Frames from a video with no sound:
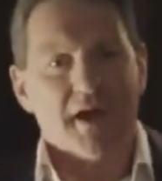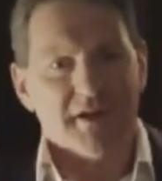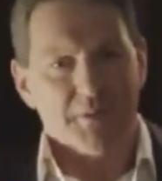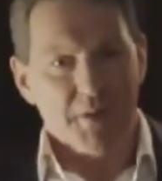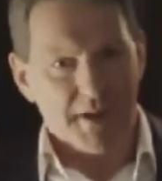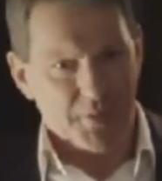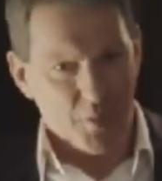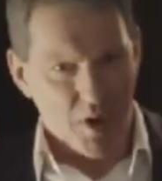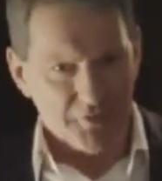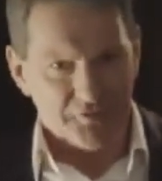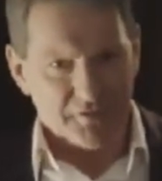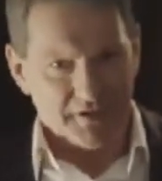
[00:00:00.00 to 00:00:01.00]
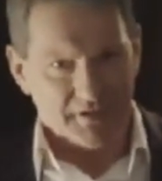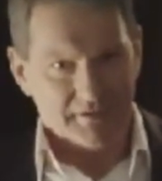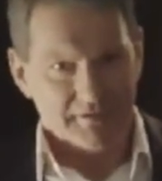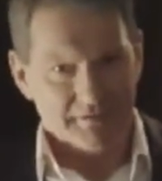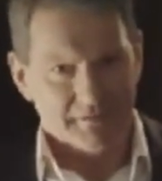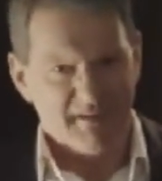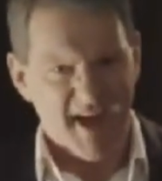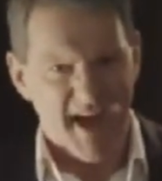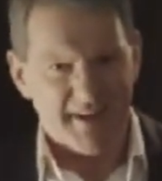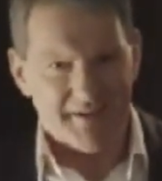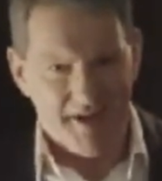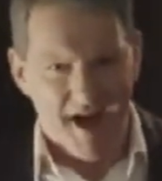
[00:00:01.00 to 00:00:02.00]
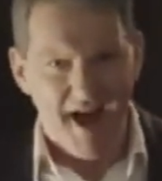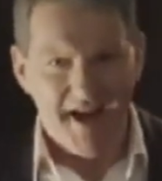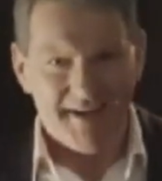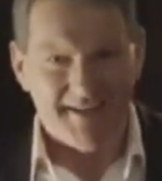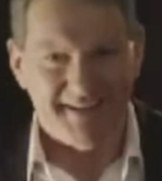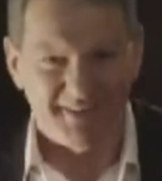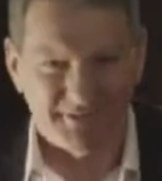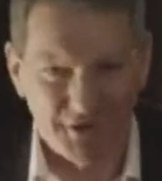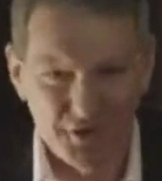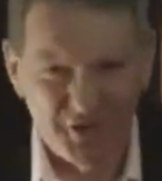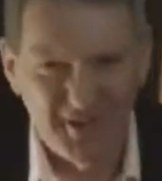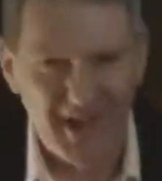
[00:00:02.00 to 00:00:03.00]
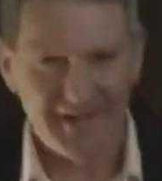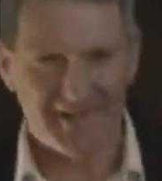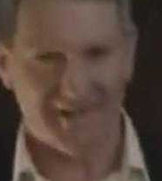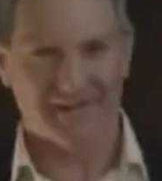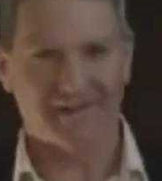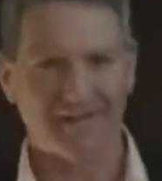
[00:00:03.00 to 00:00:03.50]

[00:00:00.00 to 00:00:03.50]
And you might be wondering, how did I get so lucky?